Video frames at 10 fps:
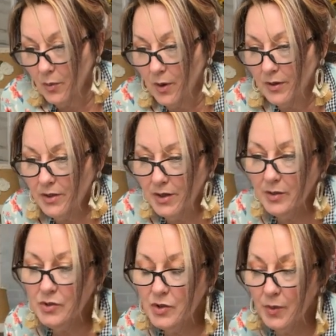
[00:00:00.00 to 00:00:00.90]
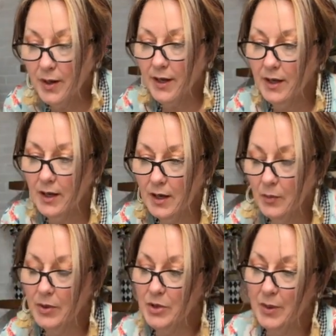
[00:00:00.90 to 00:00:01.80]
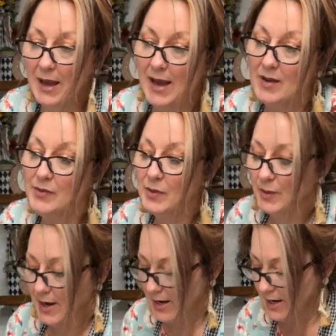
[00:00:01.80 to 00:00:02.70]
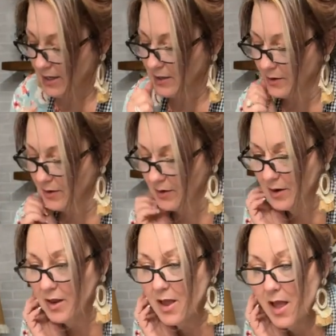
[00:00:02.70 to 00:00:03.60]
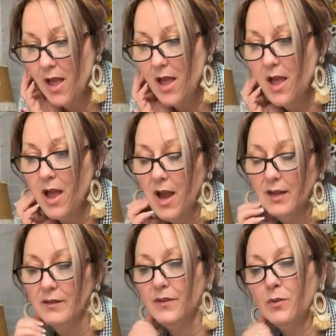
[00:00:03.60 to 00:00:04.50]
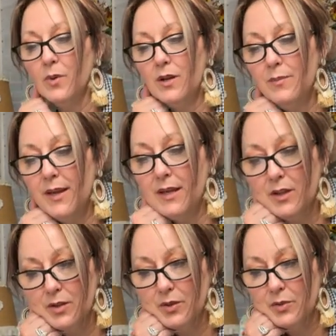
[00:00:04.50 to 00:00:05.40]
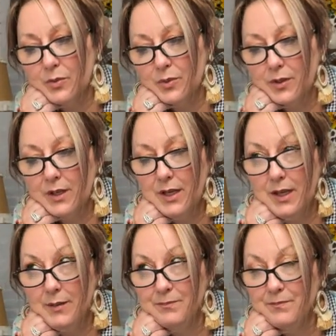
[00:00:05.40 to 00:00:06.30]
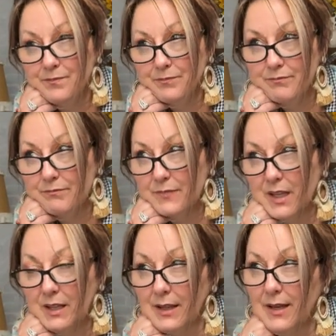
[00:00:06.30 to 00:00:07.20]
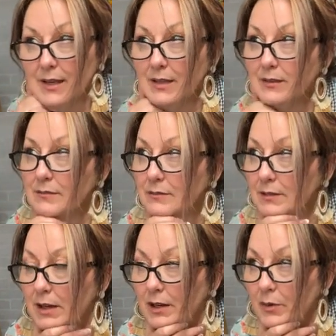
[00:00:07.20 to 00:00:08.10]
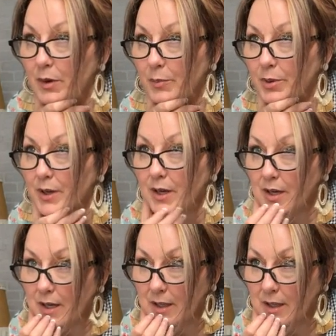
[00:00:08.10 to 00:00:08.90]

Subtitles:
Well, you know, Joy, when you have gray hair, and if you want to make it look really, like, how do I put it?